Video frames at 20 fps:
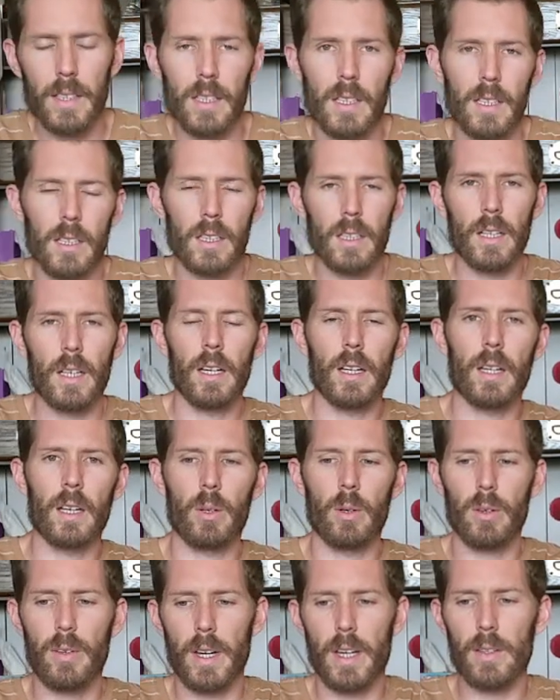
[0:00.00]

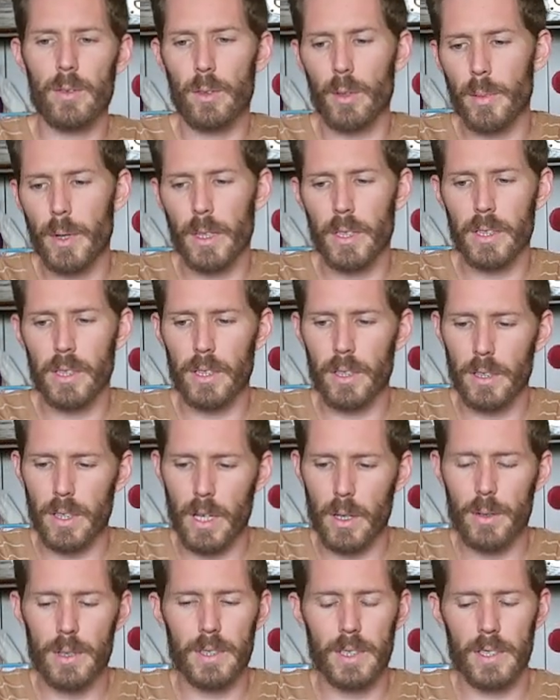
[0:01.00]
We've had it for about a year
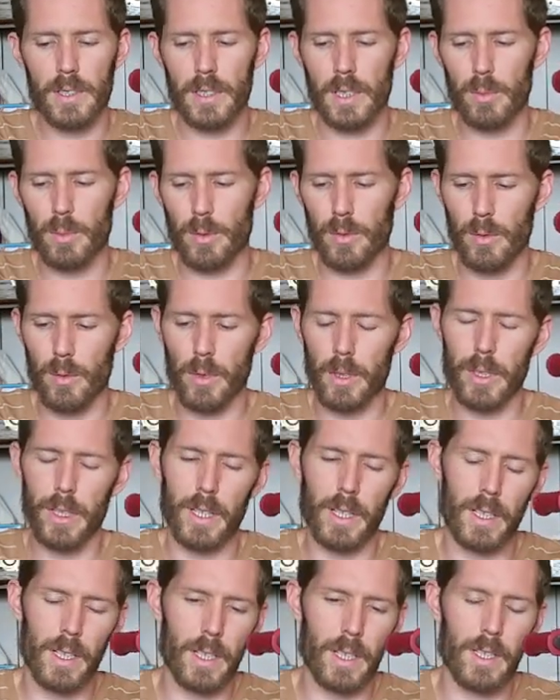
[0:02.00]
now, as I said before,
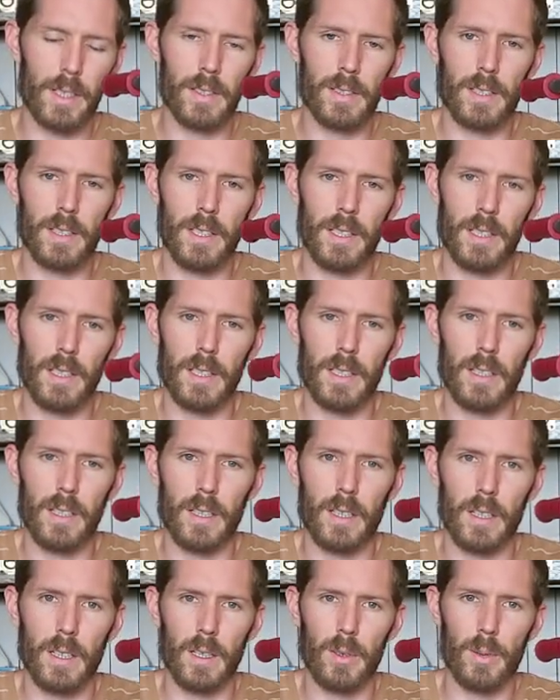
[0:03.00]
and
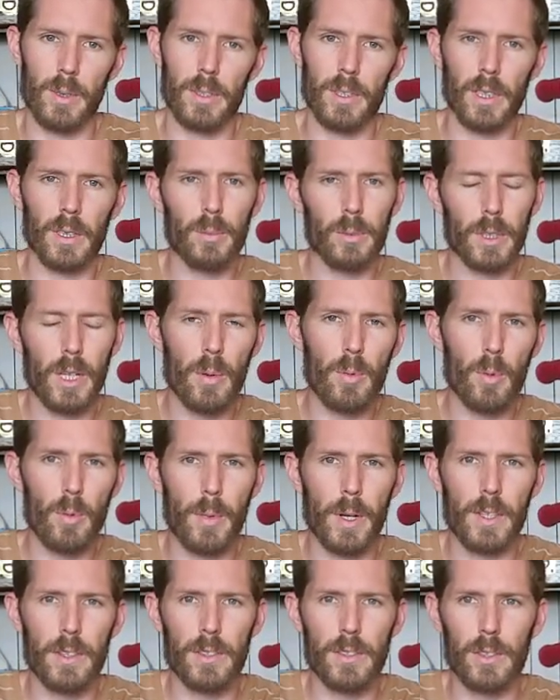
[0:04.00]
it took him a couple
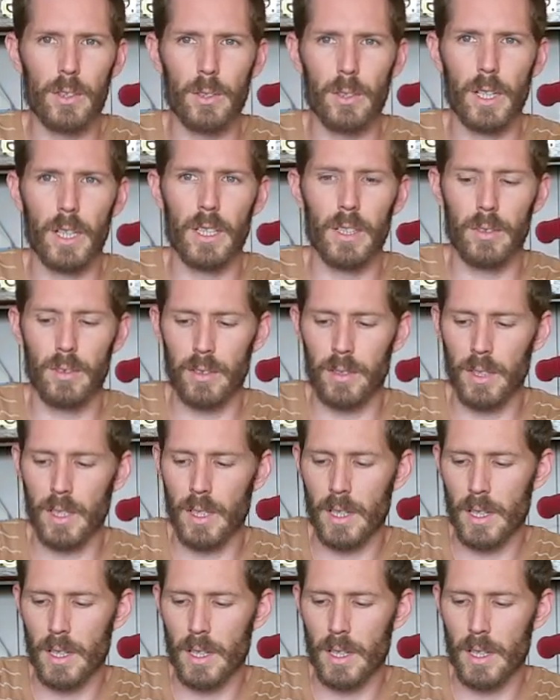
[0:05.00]
months to kind of